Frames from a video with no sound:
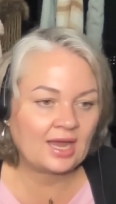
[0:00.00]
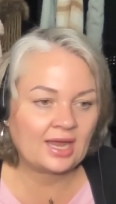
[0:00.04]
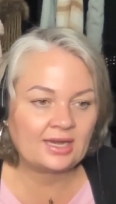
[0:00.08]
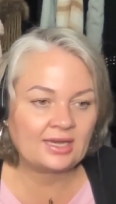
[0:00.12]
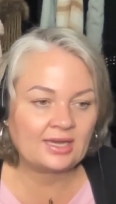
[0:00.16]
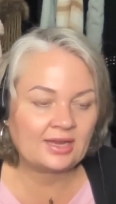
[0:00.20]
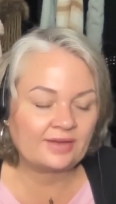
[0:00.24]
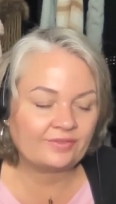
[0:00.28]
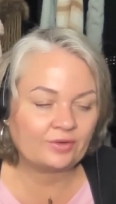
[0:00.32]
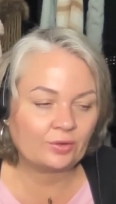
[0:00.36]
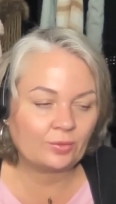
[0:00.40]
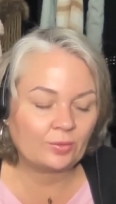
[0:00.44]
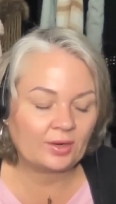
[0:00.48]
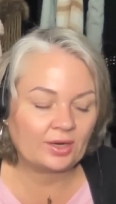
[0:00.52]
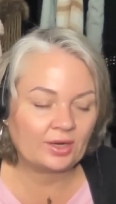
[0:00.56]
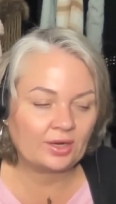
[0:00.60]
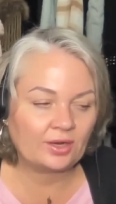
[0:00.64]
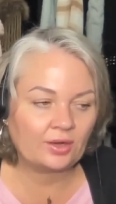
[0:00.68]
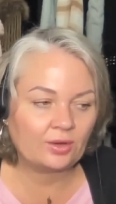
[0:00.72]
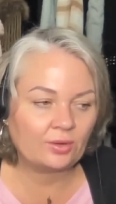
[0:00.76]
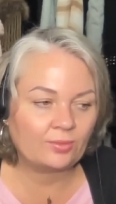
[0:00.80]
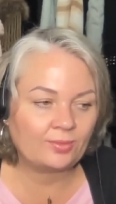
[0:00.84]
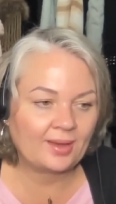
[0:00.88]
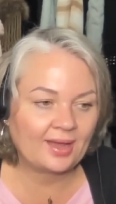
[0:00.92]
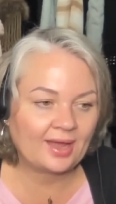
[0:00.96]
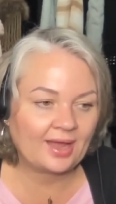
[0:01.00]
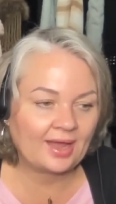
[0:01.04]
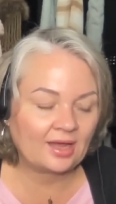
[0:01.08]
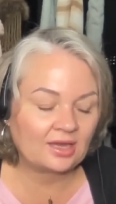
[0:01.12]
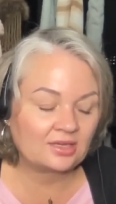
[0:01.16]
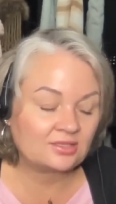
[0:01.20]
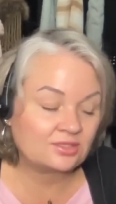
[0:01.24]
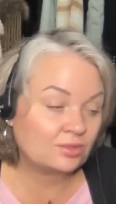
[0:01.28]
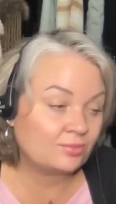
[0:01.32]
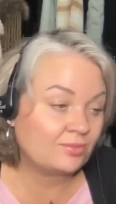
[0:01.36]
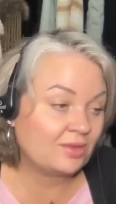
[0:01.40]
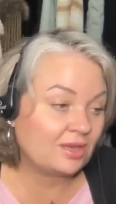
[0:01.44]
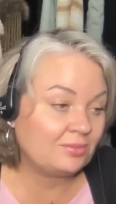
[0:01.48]
I never want to go
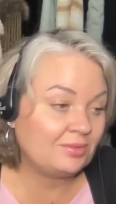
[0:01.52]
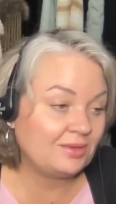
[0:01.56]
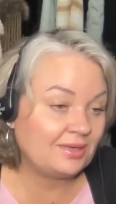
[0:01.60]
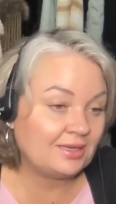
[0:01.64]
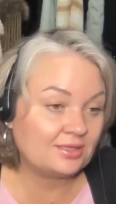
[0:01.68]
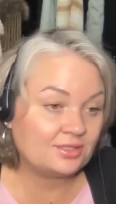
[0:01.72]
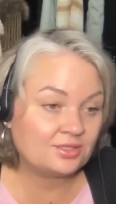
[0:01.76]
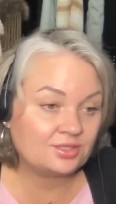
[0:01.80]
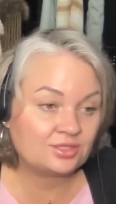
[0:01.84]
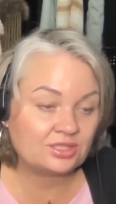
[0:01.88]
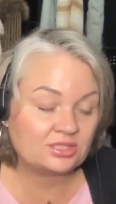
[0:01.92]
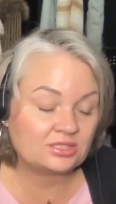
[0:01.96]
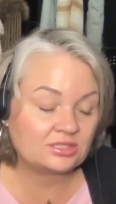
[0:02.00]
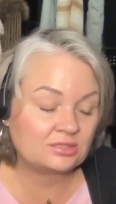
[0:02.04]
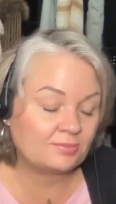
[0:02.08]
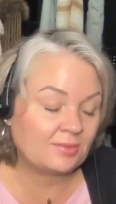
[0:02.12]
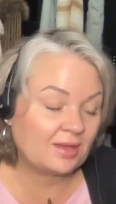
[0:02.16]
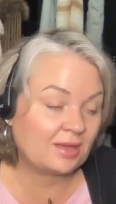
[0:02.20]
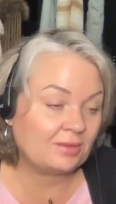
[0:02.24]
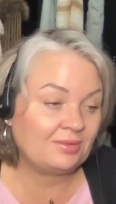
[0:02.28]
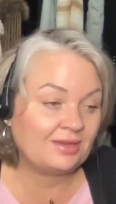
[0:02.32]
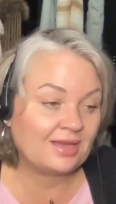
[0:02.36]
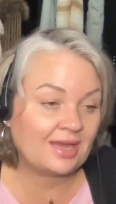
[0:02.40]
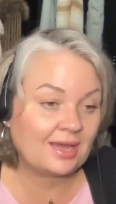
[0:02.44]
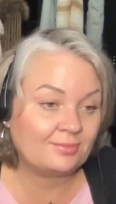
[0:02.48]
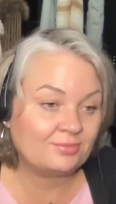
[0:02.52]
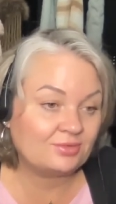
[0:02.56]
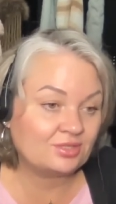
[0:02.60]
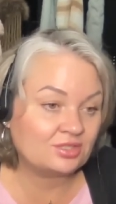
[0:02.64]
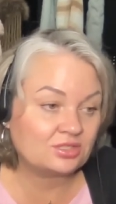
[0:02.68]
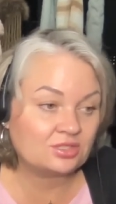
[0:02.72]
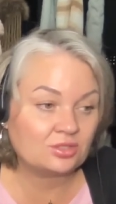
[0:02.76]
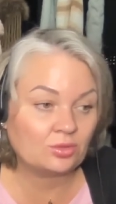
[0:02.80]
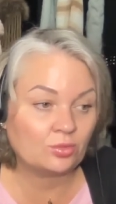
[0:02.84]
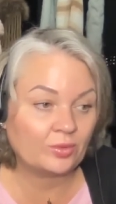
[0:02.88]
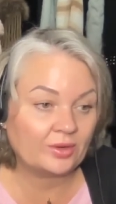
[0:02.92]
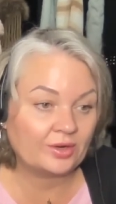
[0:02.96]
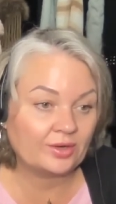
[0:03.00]
back." So maybe I'm
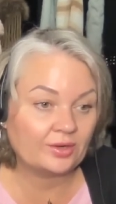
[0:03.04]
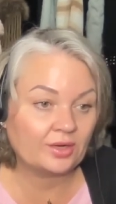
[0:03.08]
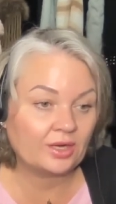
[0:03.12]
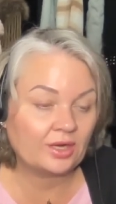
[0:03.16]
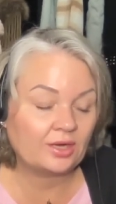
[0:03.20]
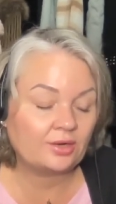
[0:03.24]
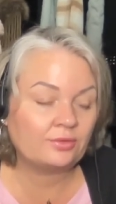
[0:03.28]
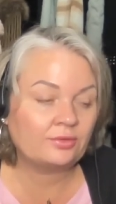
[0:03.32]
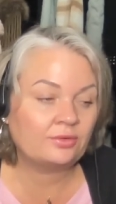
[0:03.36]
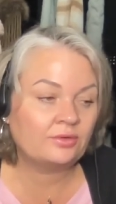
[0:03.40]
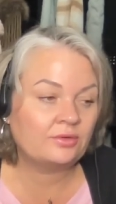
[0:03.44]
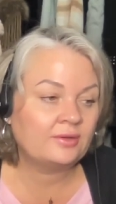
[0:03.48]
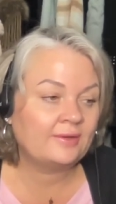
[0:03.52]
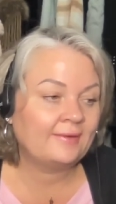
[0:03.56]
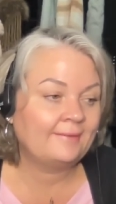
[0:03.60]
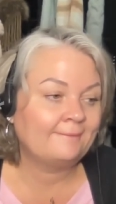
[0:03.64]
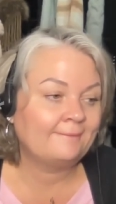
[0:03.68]
just a weirdo.